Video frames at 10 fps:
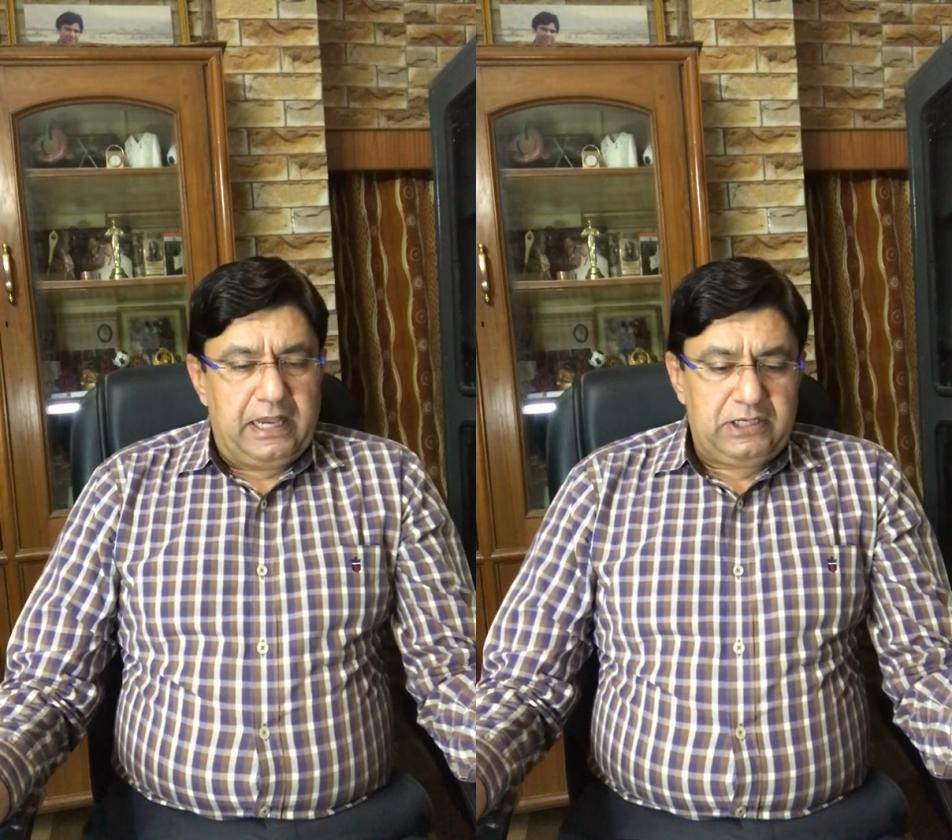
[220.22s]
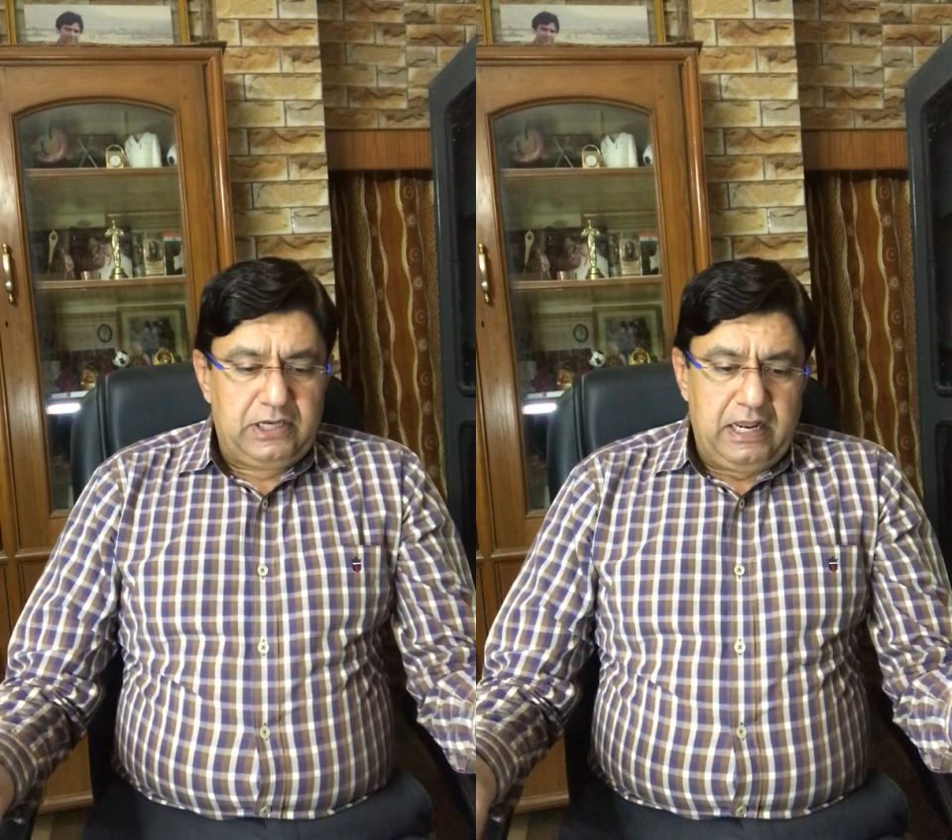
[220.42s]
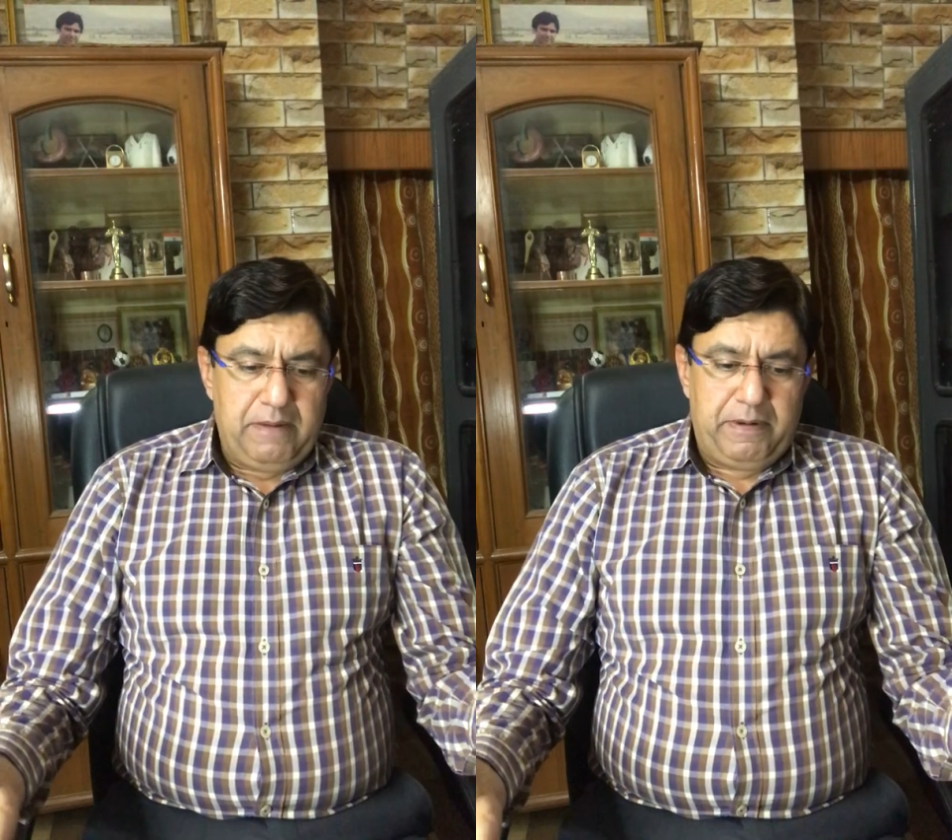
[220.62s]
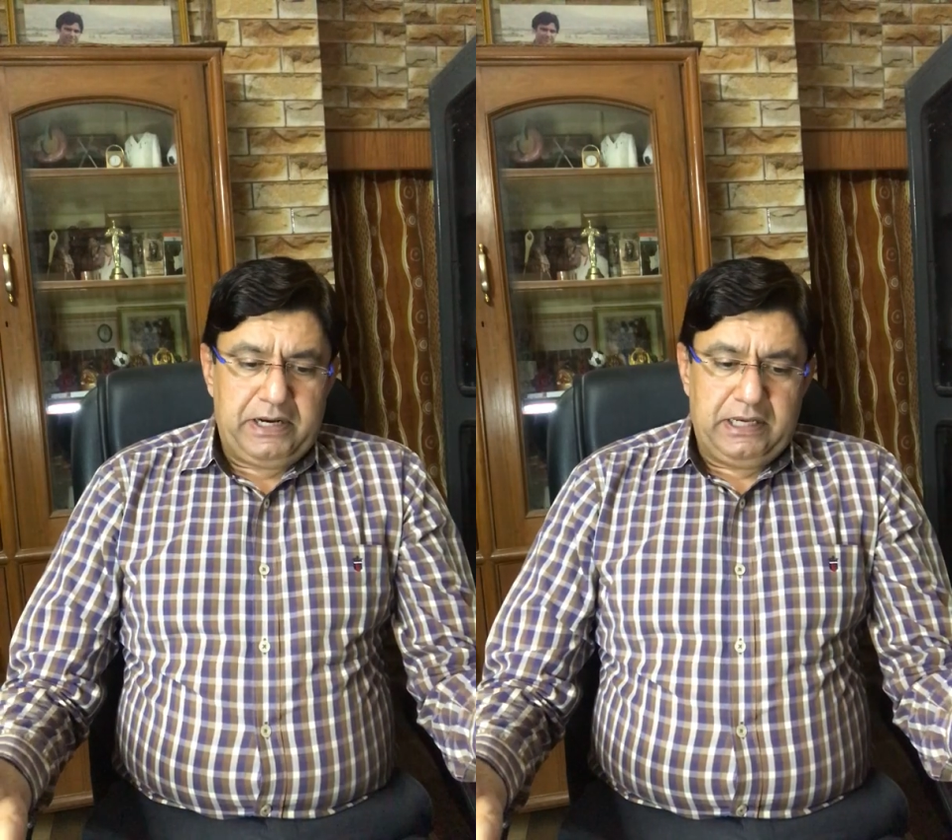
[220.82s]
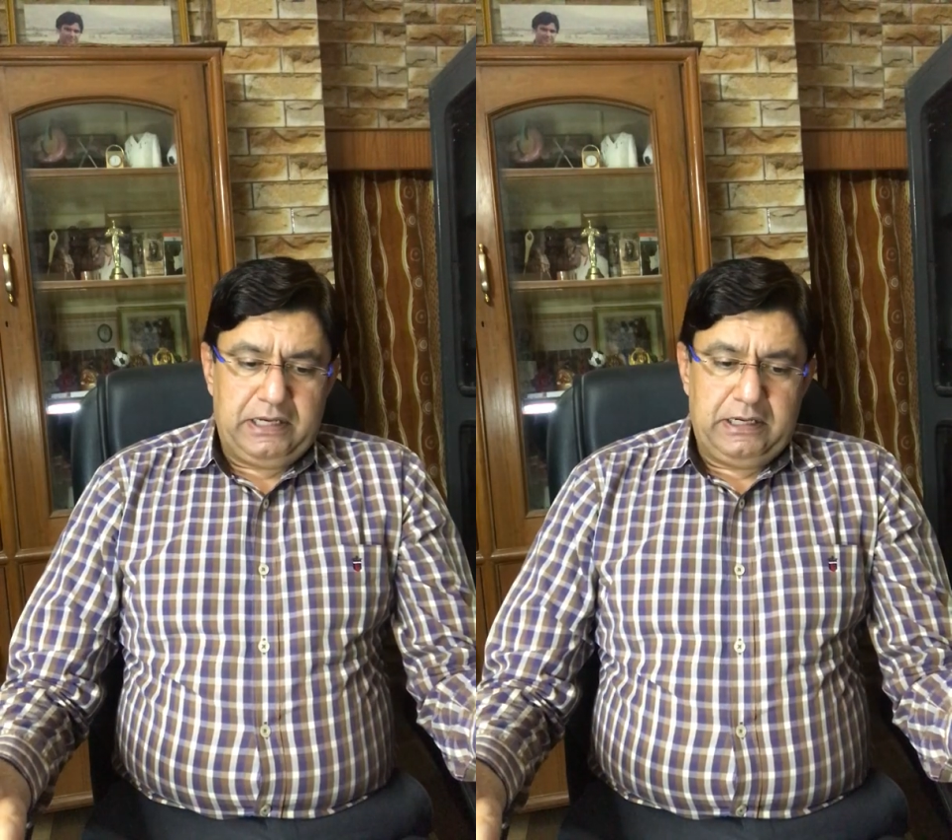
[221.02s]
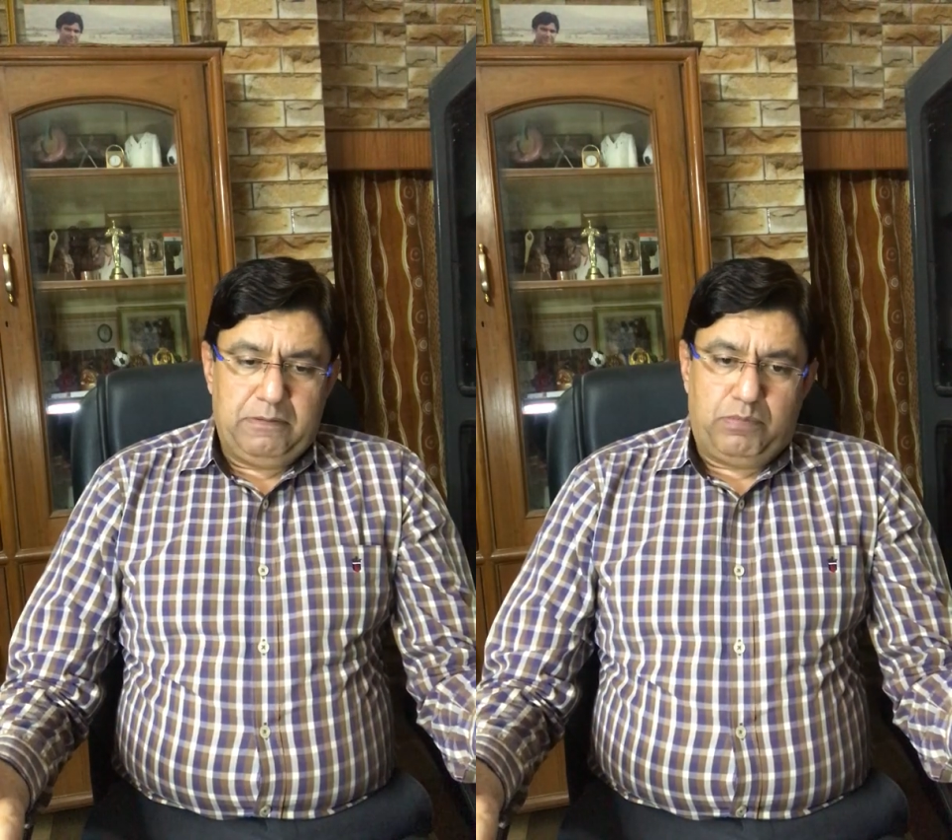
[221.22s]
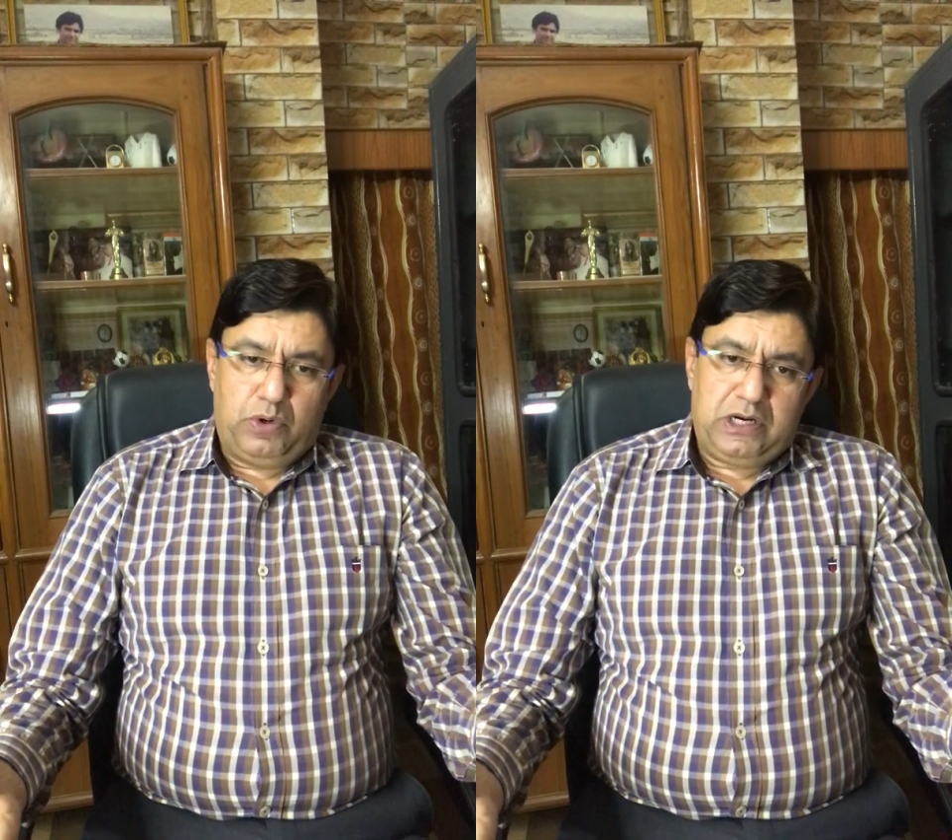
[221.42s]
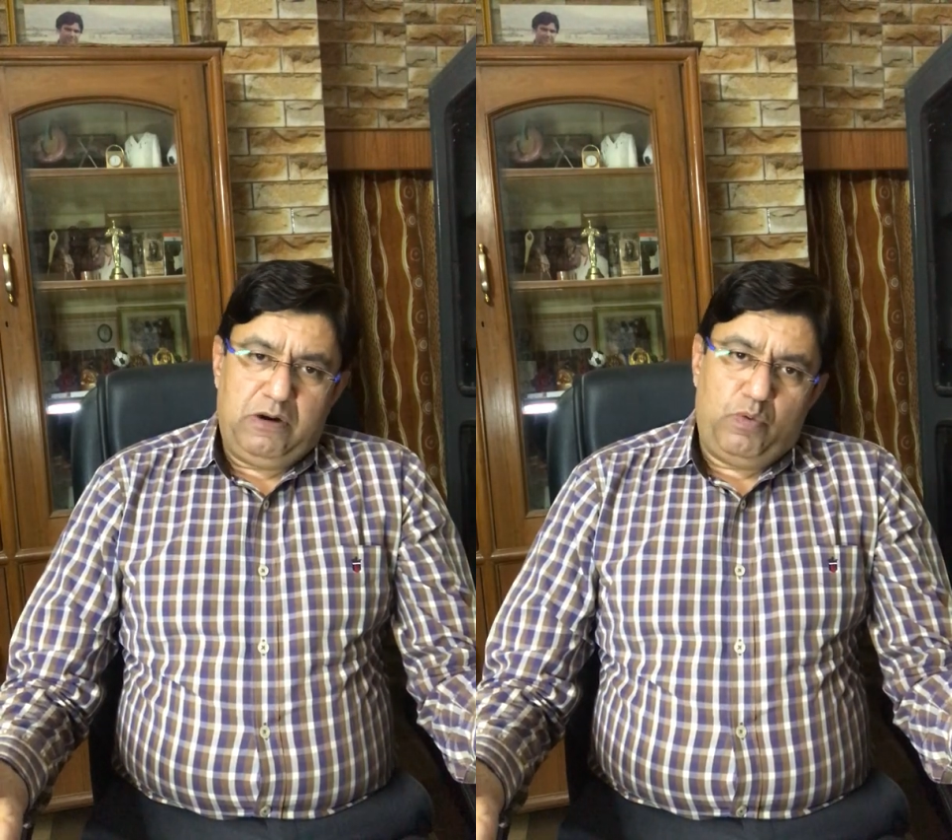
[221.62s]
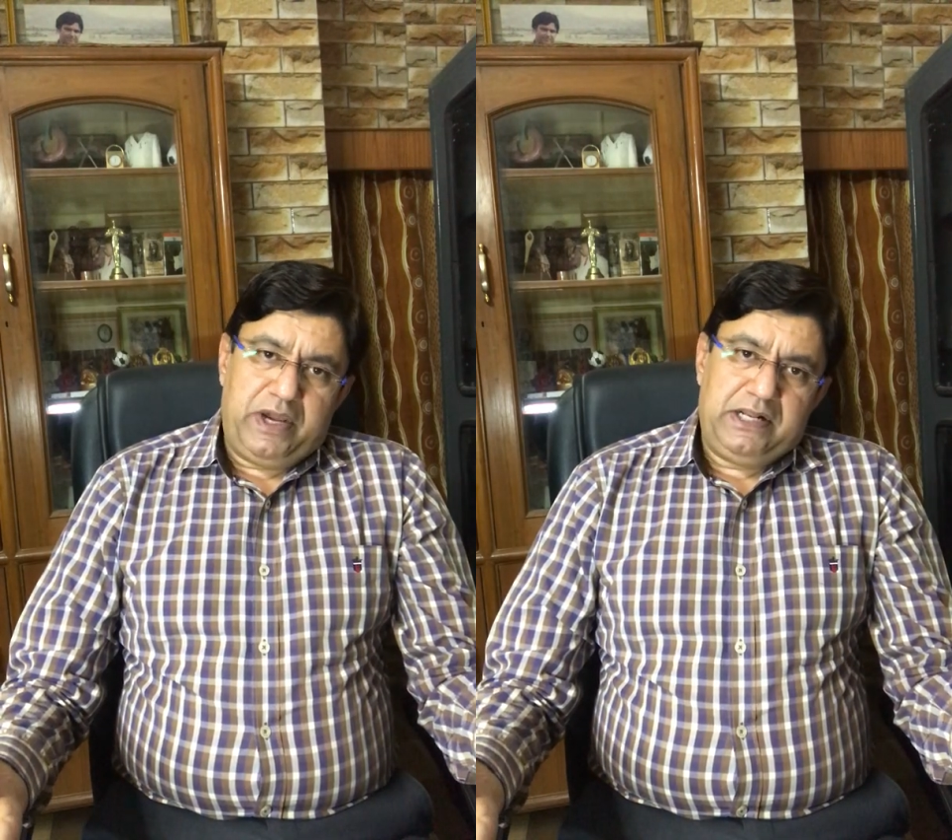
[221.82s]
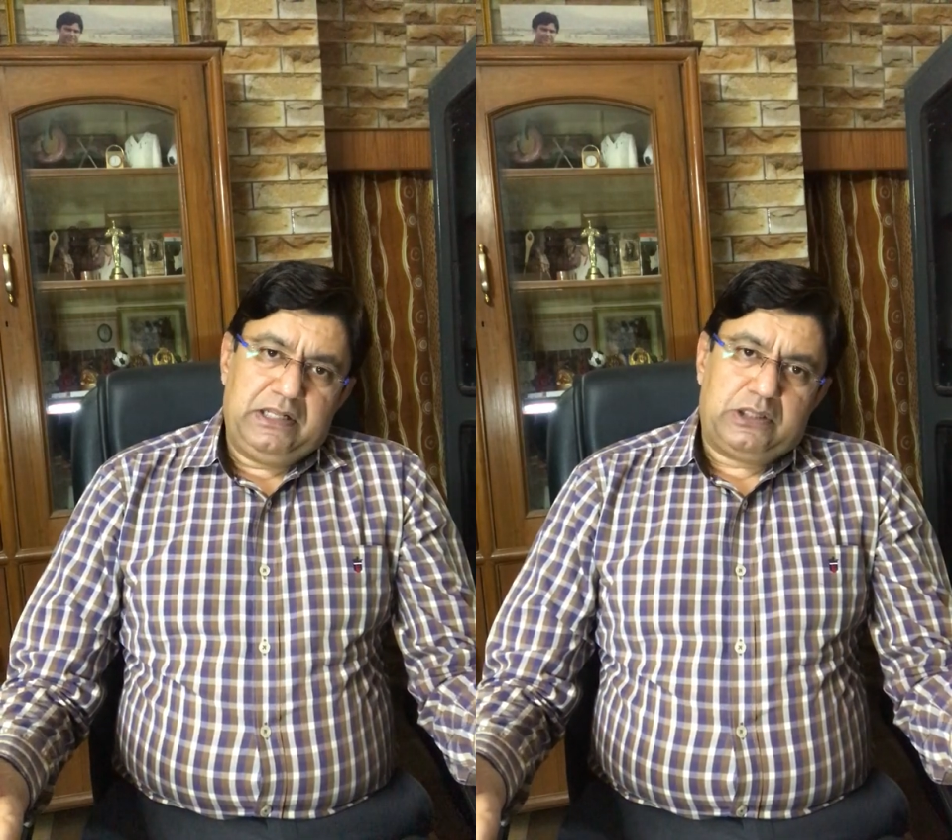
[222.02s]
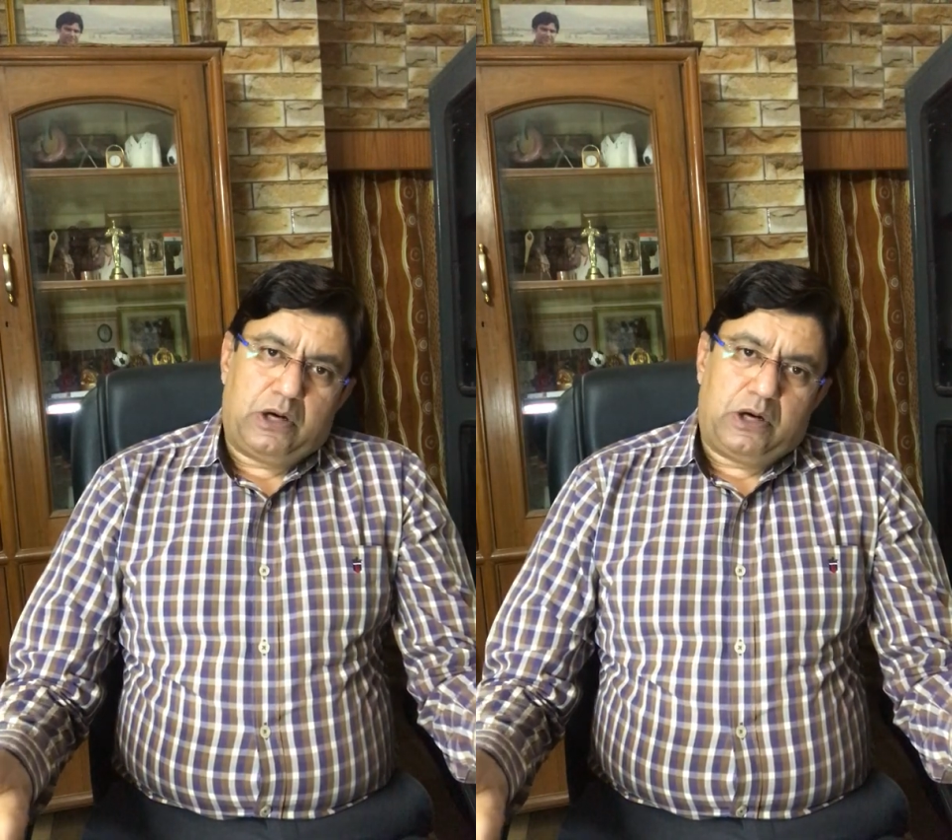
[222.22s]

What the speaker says: Extrahepatic portal vein